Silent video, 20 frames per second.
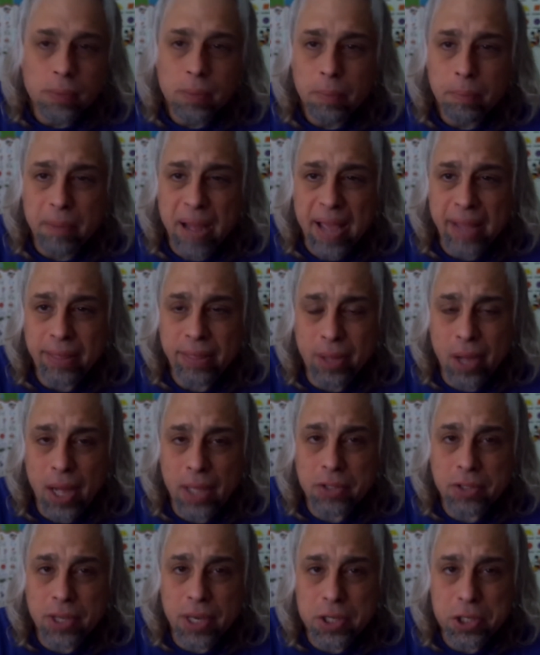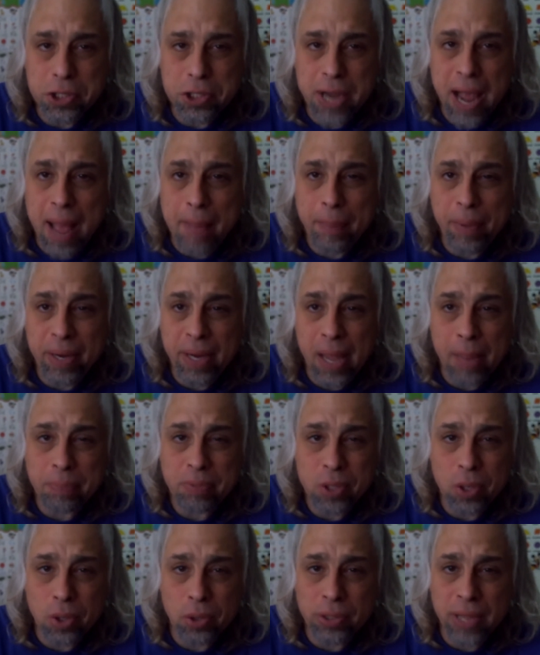my thoughts on shopping, I'm
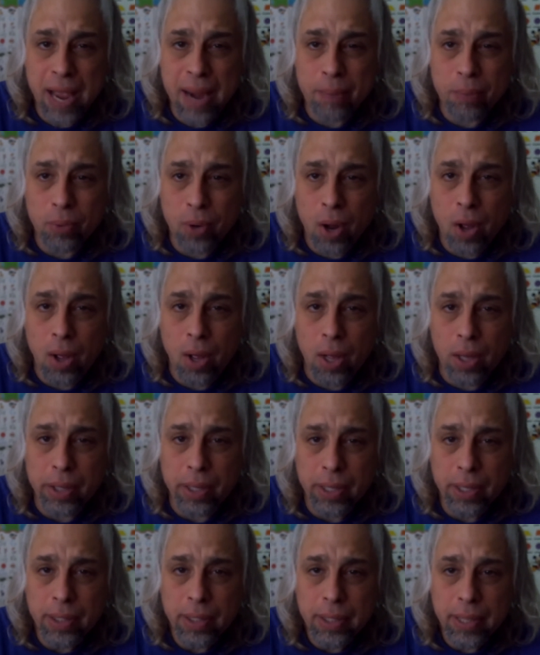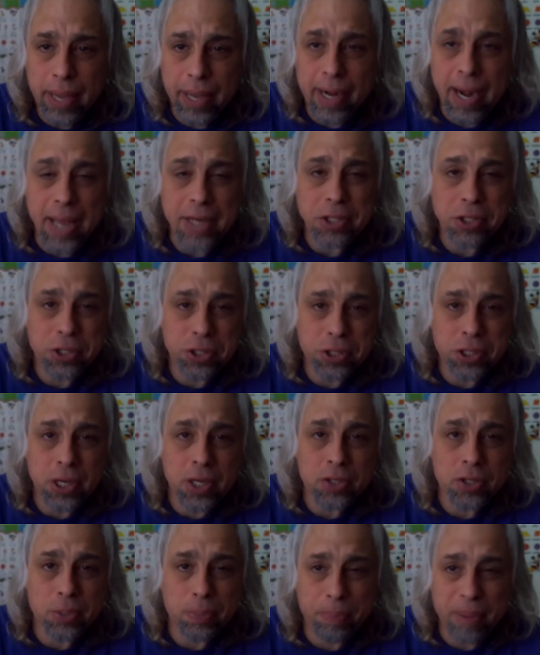told I'm wrong and I should
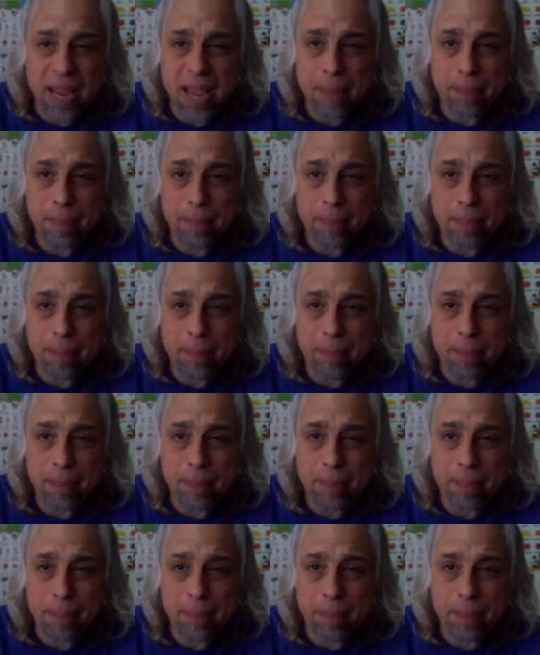just be a